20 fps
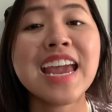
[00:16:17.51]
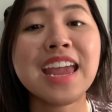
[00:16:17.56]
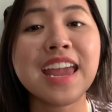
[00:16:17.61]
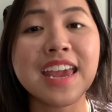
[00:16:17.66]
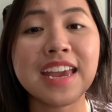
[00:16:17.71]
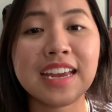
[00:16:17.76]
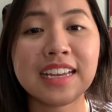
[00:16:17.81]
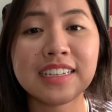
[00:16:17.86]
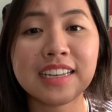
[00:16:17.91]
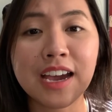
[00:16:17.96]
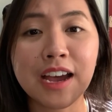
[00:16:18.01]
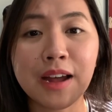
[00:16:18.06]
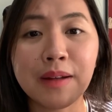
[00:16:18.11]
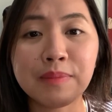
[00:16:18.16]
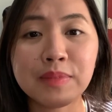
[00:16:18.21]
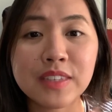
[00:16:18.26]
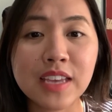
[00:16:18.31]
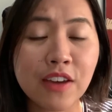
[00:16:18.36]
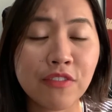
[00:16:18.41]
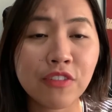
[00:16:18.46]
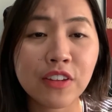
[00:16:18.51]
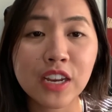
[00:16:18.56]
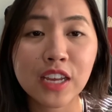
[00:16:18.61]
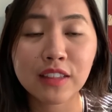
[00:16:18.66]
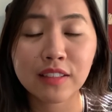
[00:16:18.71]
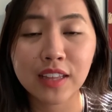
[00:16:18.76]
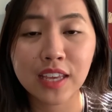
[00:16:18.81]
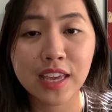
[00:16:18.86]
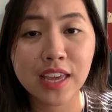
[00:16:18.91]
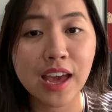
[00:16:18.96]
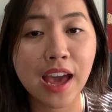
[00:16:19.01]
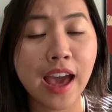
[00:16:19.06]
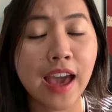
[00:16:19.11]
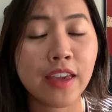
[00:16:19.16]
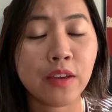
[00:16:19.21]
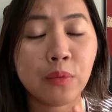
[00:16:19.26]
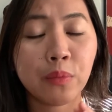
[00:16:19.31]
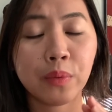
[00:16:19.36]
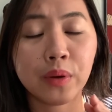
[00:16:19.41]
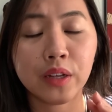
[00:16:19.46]
And definitely,
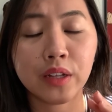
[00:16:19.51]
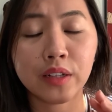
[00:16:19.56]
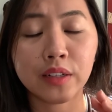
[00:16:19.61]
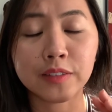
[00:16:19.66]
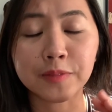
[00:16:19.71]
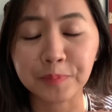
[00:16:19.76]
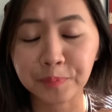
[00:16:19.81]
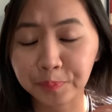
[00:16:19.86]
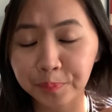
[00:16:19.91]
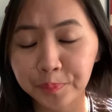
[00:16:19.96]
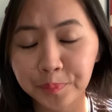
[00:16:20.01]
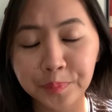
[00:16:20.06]
I will